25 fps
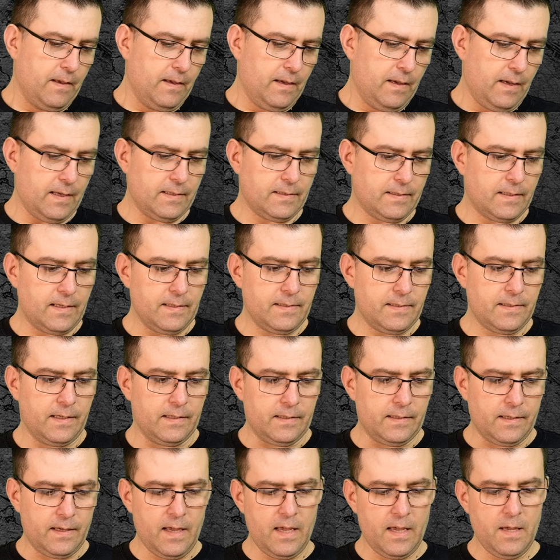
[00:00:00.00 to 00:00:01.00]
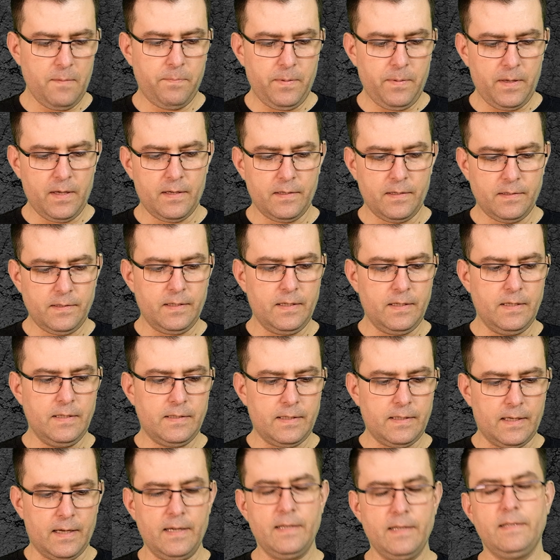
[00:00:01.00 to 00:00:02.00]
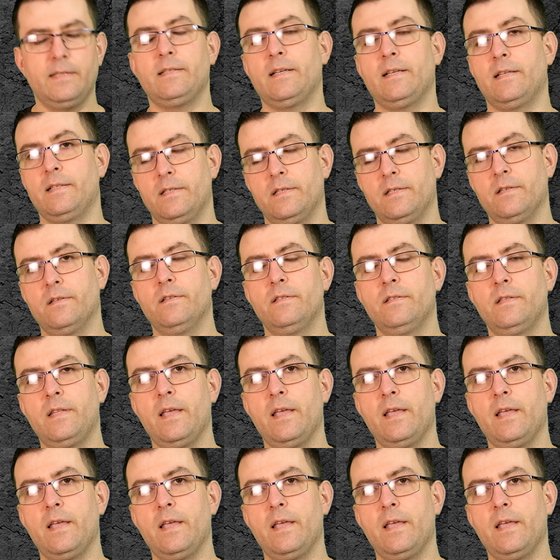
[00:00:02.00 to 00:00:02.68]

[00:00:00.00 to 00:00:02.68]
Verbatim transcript: as I said, APS-C size sensors,